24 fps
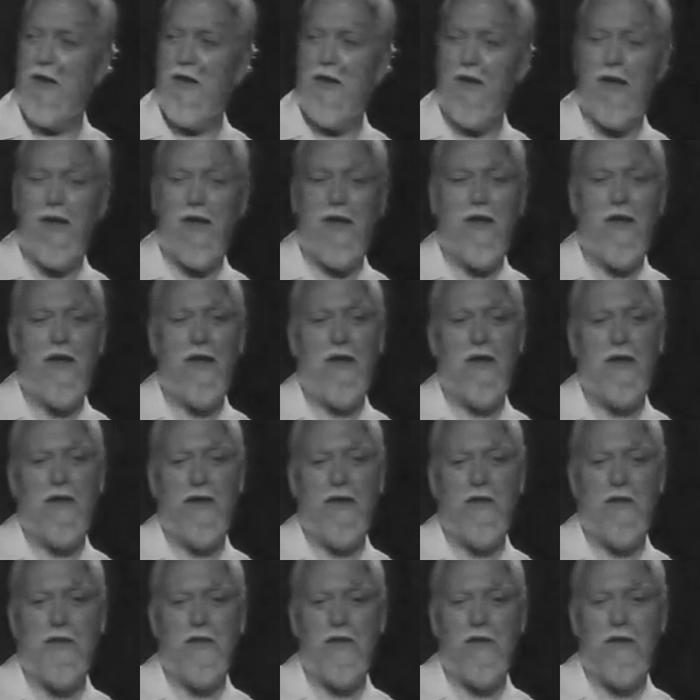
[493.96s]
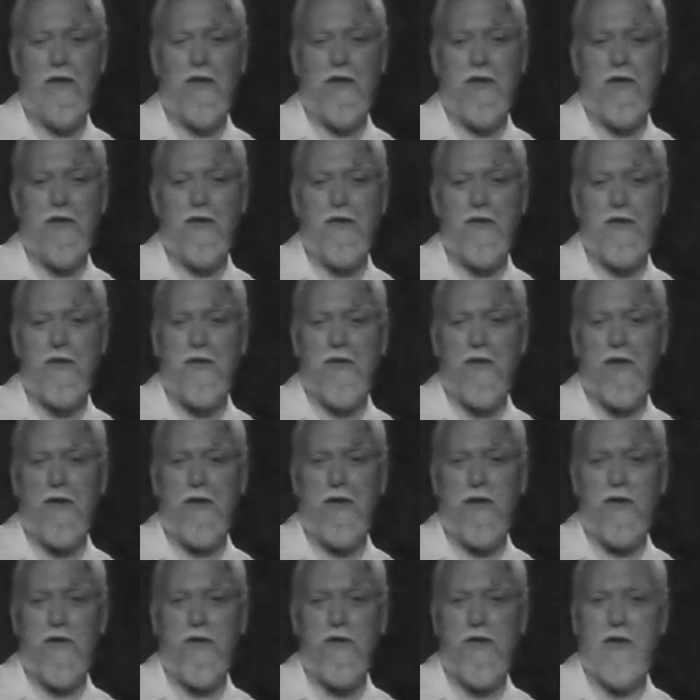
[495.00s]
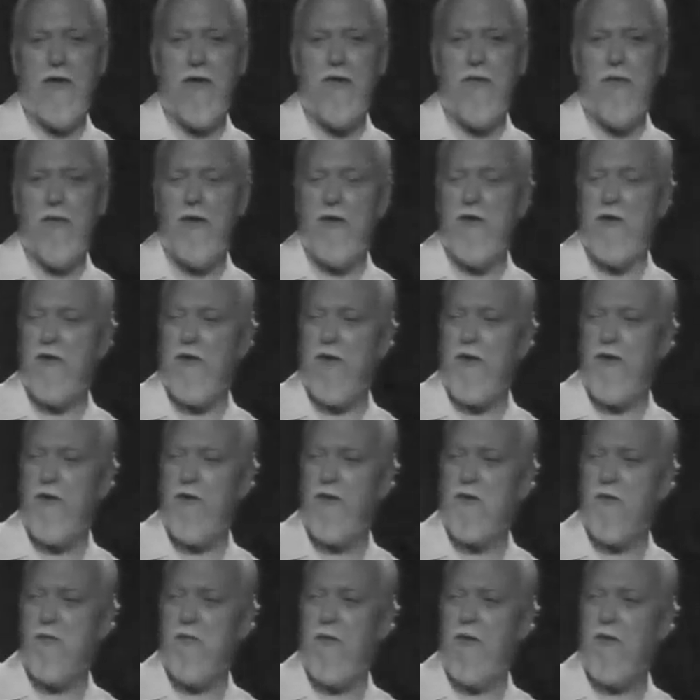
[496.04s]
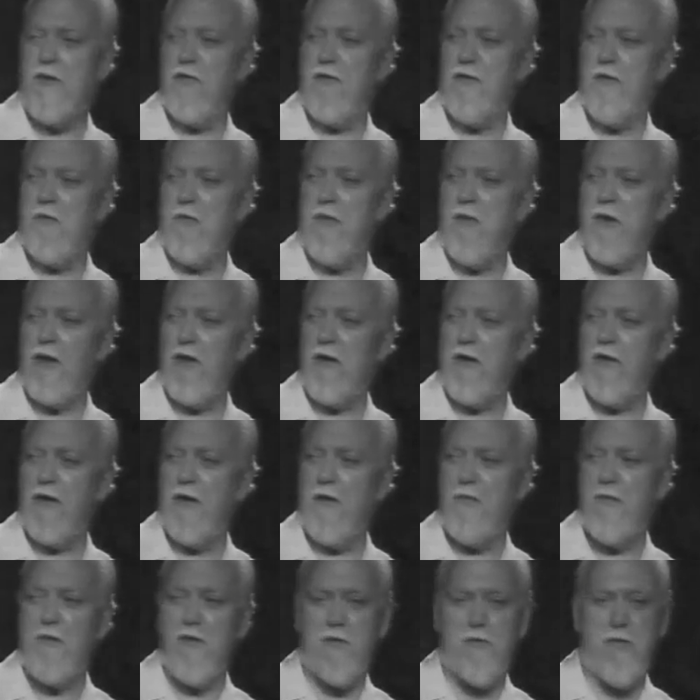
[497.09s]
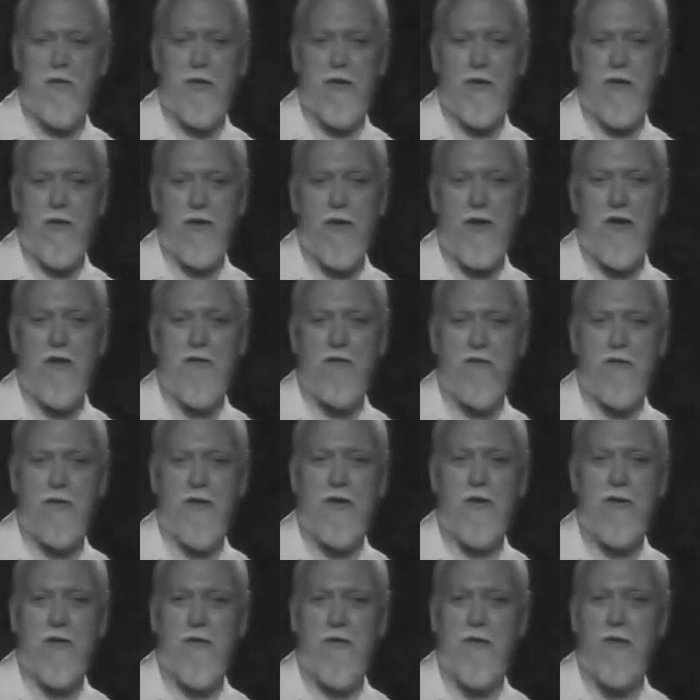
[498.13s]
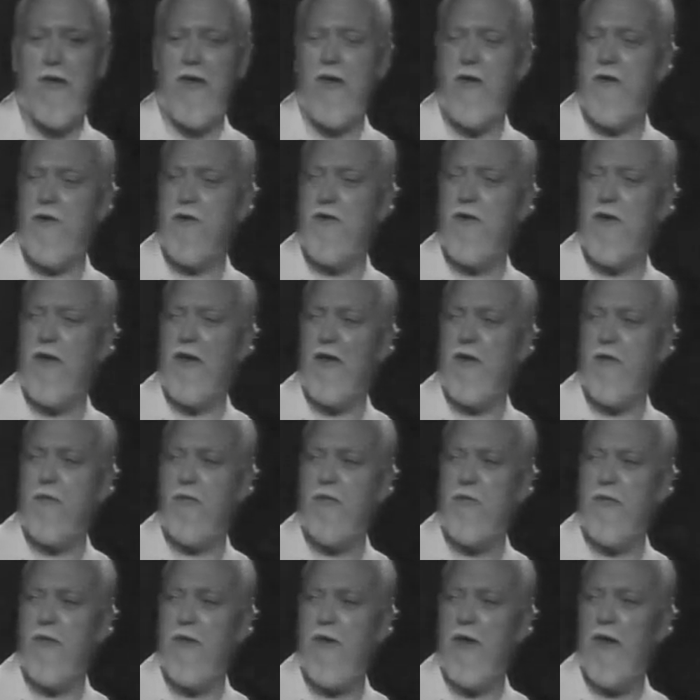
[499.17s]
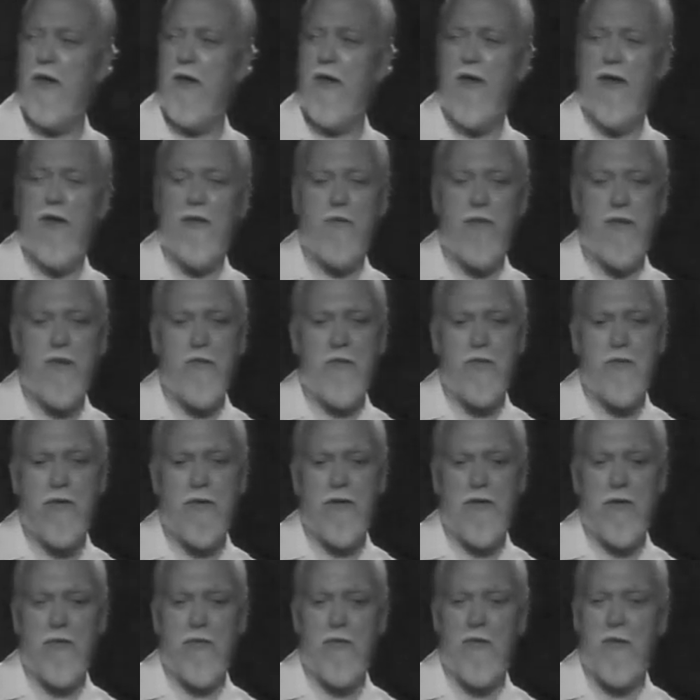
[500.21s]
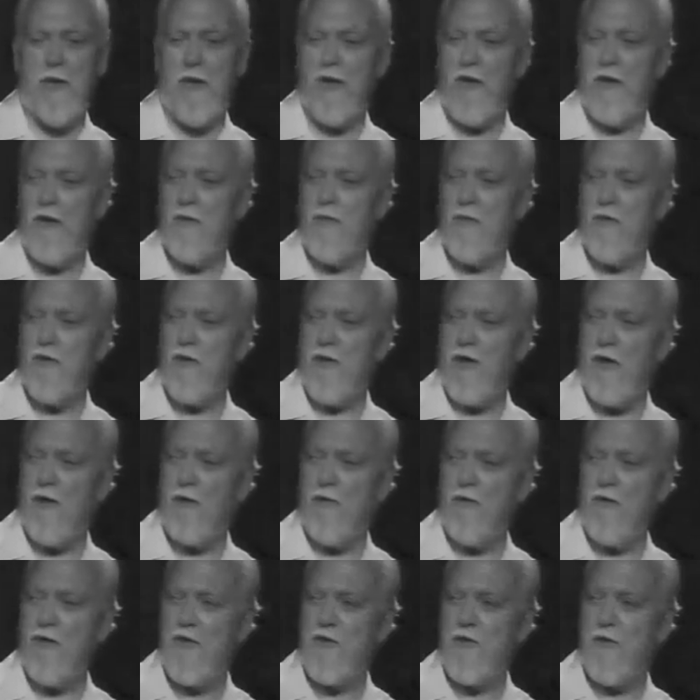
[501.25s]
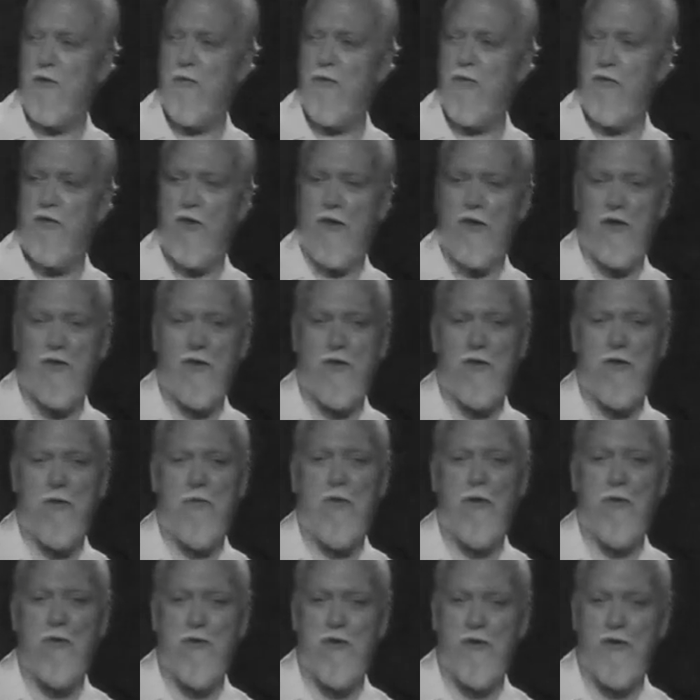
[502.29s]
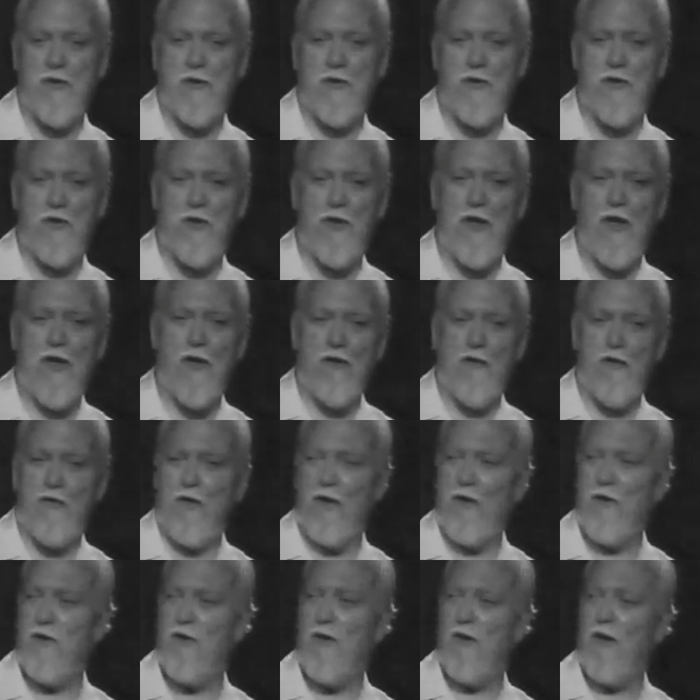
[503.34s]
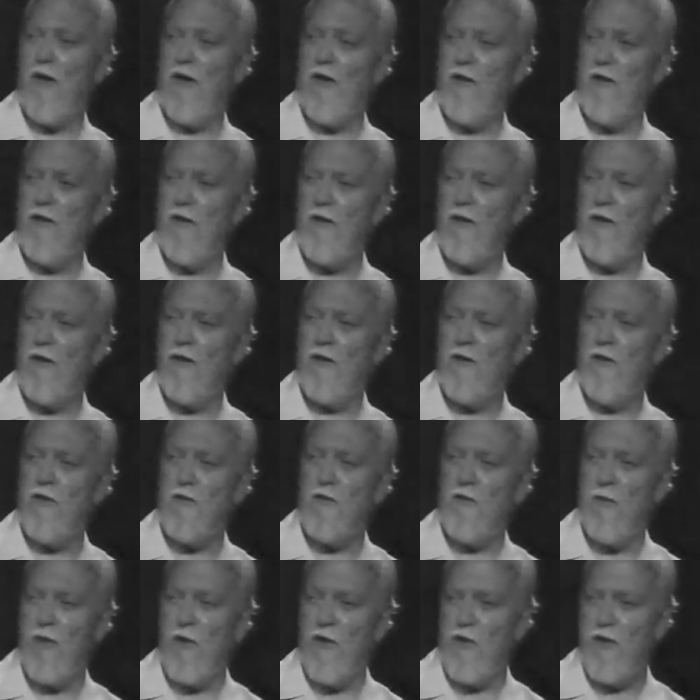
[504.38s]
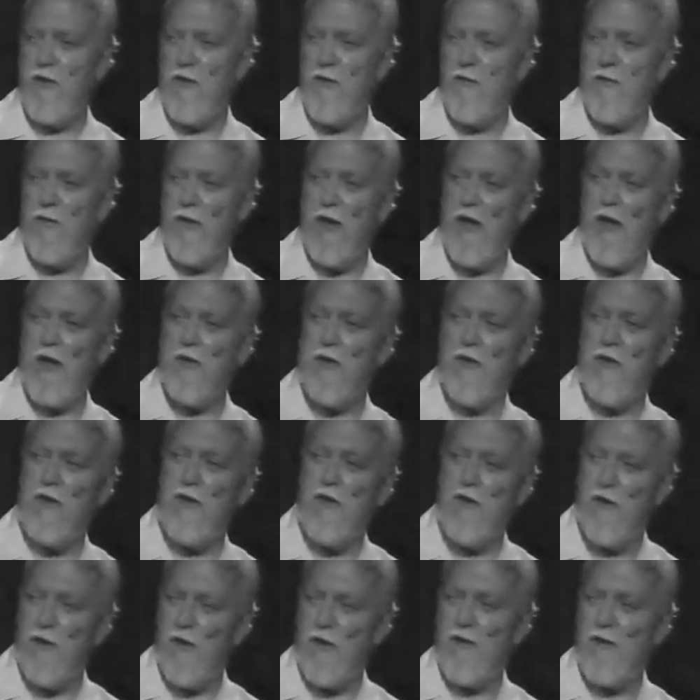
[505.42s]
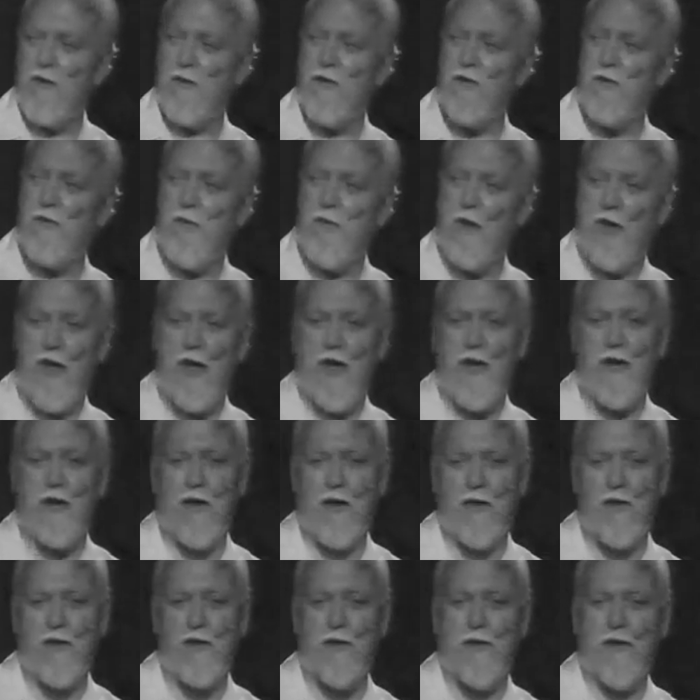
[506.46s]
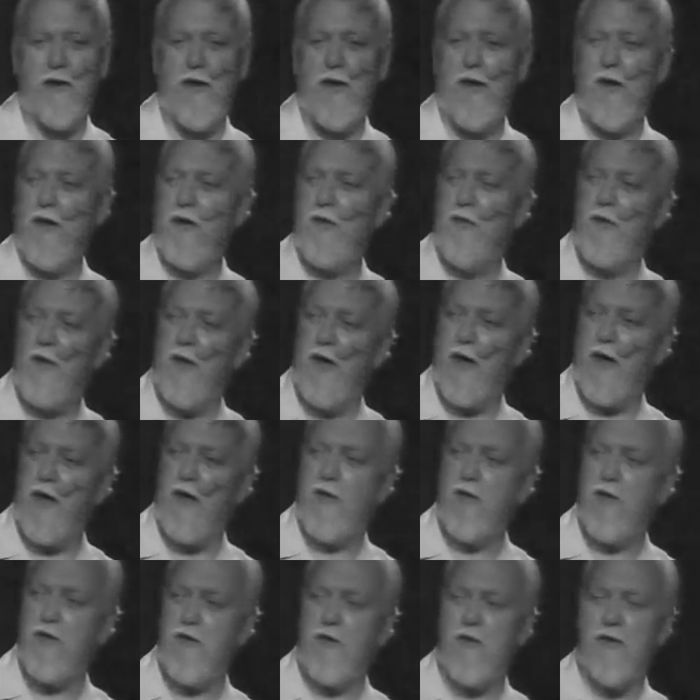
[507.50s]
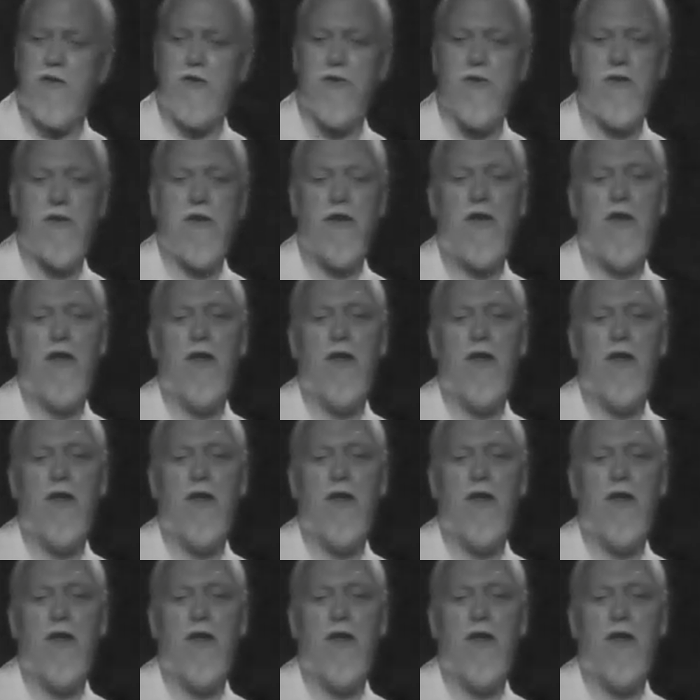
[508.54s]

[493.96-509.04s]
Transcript: And since LSD research has been forbidden, Tim has been looking for other ways to help people liberate themselves from fixed emotions, fixed ideas, rigid reality tunnels, mechanical reactions,